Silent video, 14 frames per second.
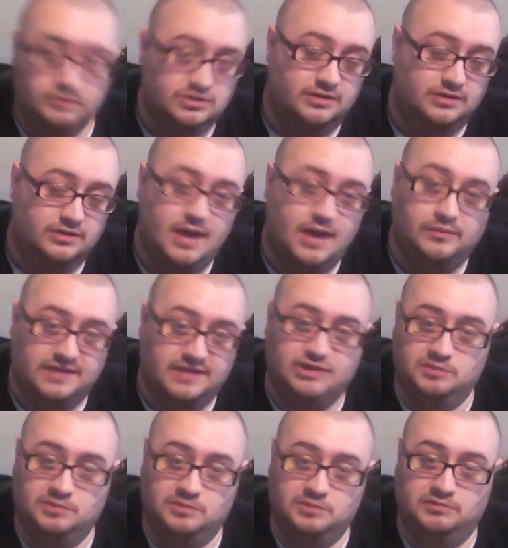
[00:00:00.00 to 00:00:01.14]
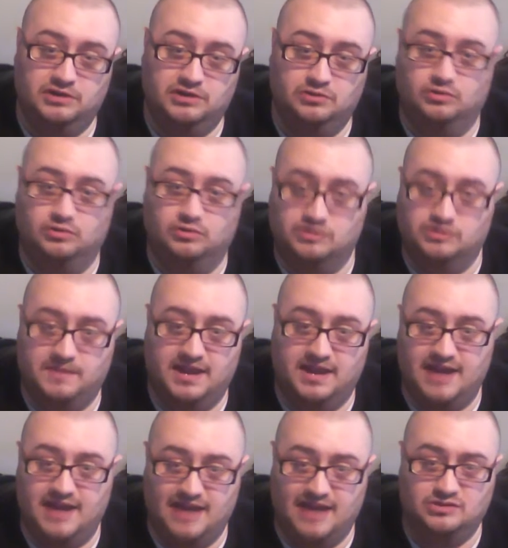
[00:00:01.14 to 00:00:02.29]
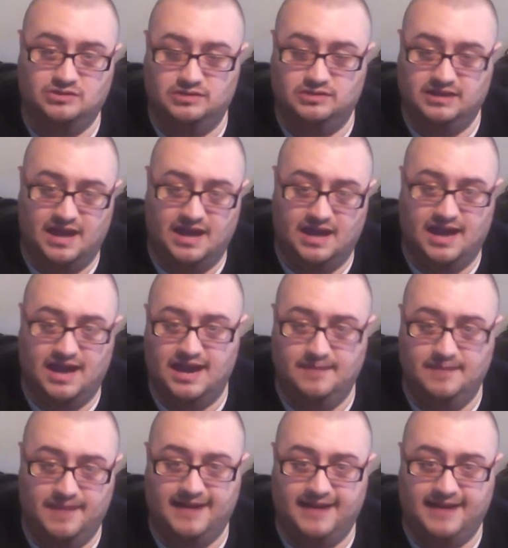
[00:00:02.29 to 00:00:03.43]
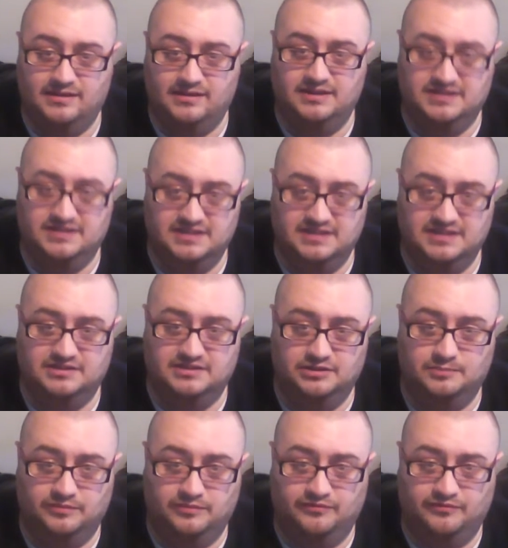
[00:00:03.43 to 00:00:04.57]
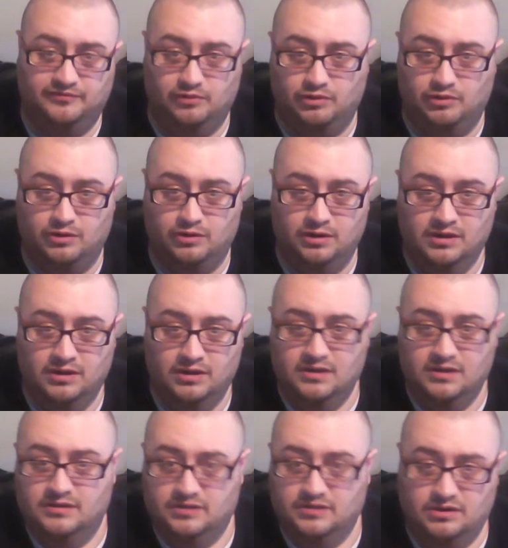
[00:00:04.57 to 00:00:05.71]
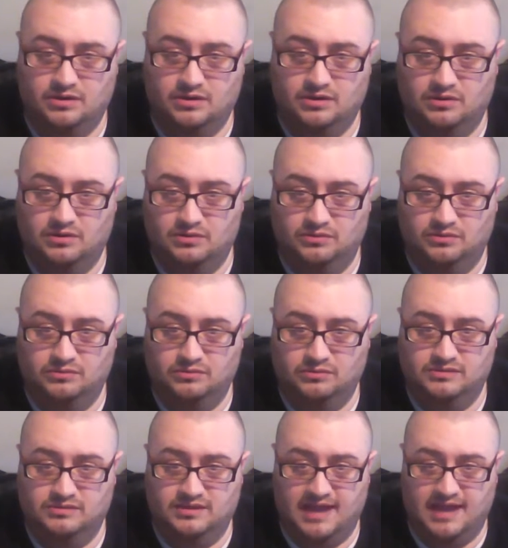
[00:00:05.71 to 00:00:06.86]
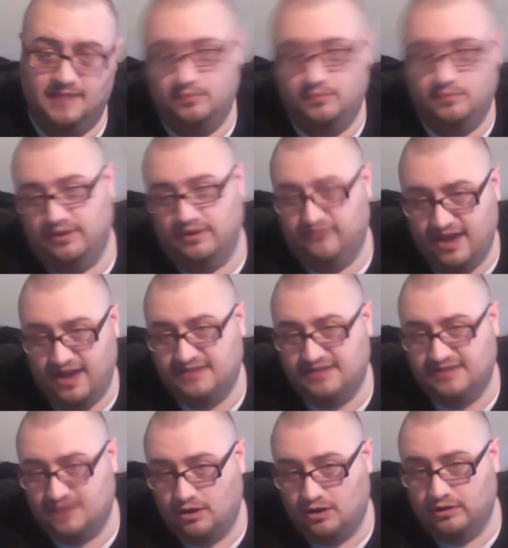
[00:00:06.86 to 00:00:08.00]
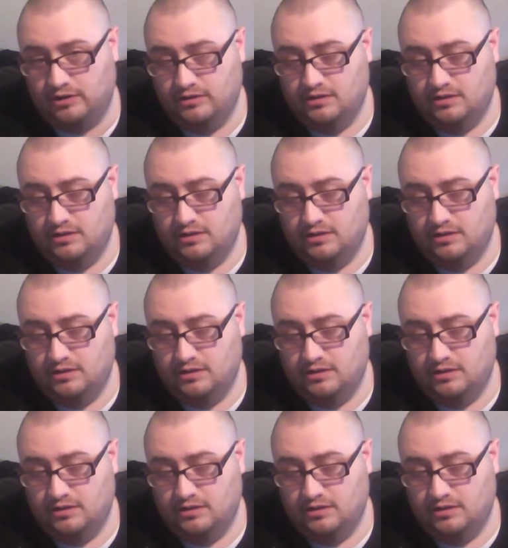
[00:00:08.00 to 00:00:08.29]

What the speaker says: So that was actually pretty cool. Japan actually got a backlit system before, the Game Boy Advance era.